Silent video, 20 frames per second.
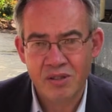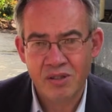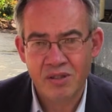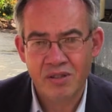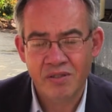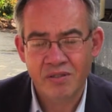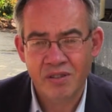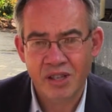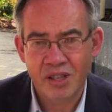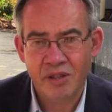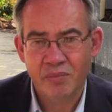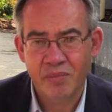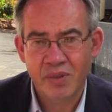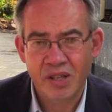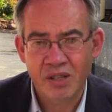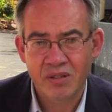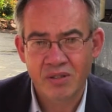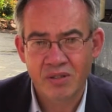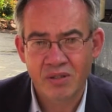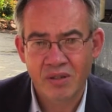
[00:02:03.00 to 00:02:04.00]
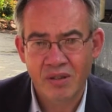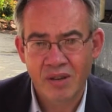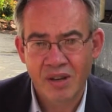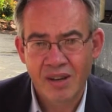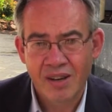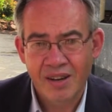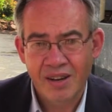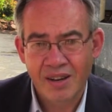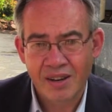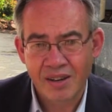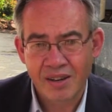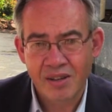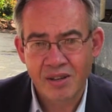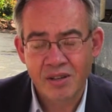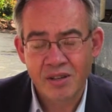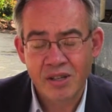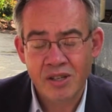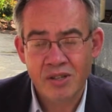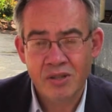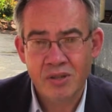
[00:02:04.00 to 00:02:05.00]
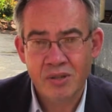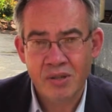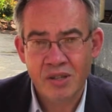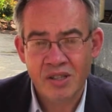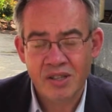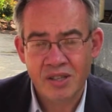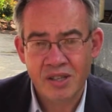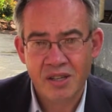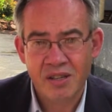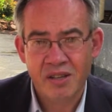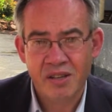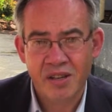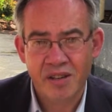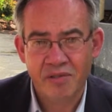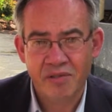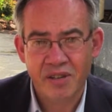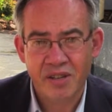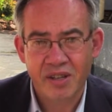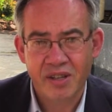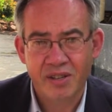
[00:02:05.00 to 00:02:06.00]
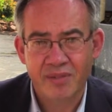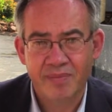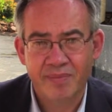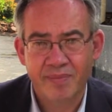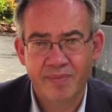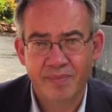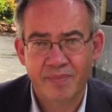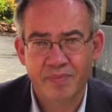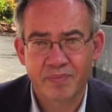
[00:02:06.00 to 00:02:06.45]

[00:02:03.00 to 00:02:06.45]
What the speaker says: also develop into a real issue in Southern Africa.